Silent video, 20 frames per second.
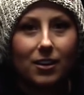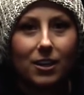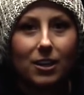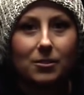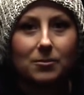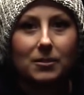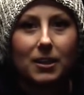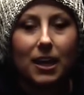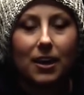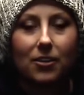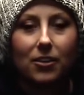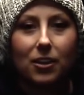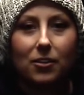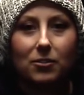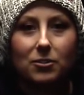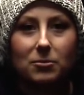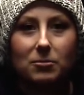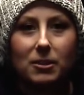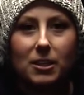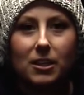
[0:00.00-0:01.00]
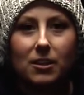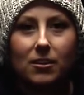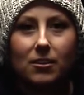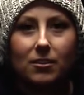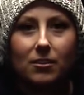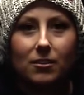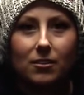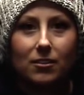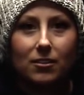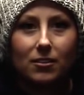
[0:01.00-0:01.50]
Um, God loves me
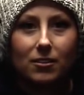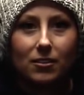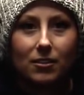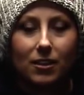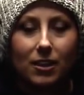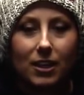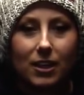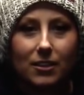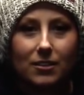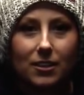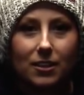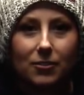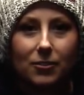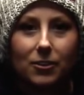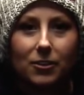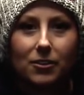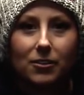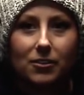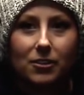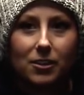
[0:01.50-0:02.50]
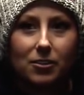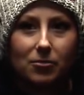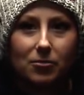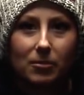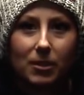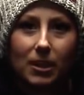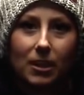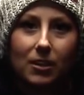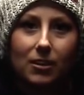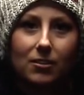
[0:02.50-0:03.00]
and he's never gonna leave
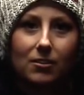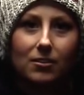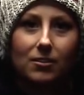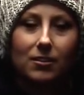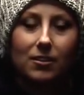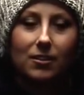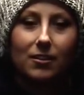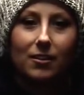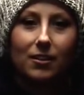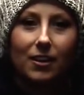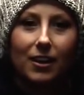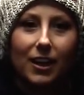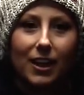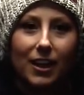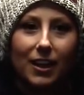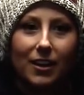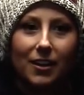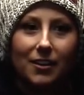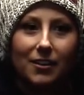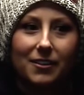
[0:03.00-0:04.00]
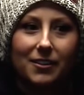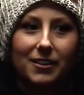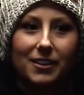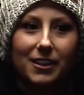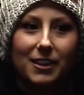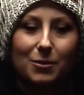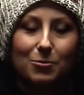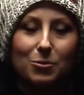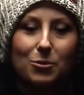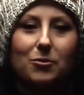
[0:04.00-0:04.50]
me, and
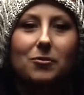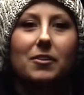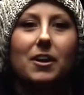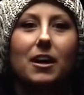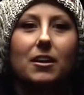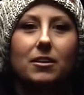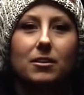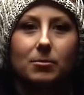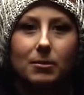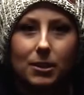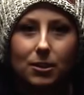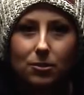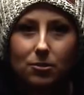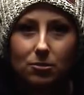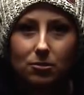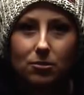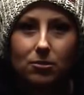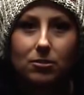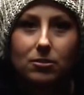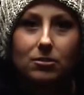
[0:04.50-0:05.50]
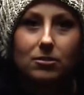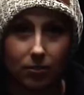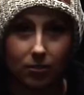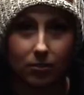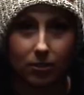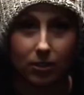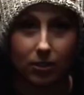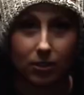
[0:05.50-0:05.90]
he proved that to be true.